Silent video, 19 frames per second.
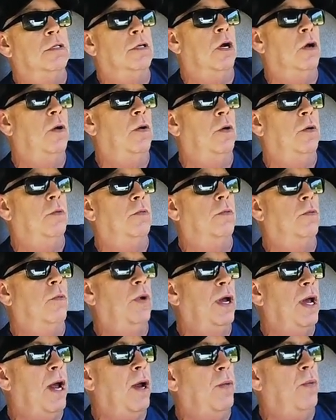So
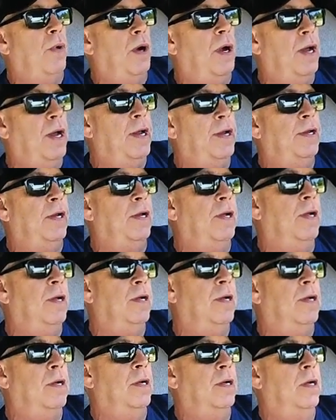we got to run
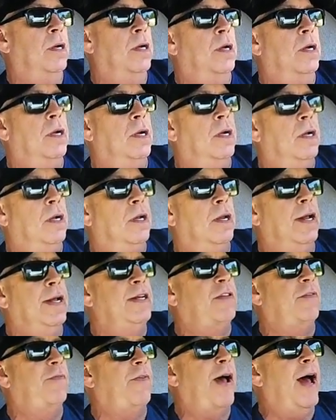at
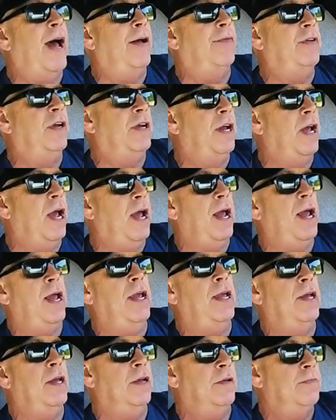least 5 today.
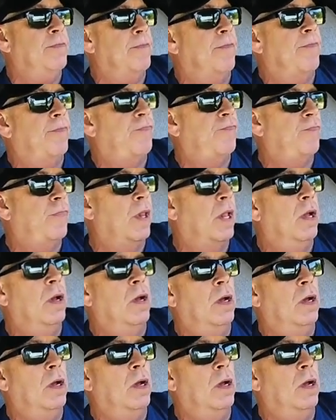Do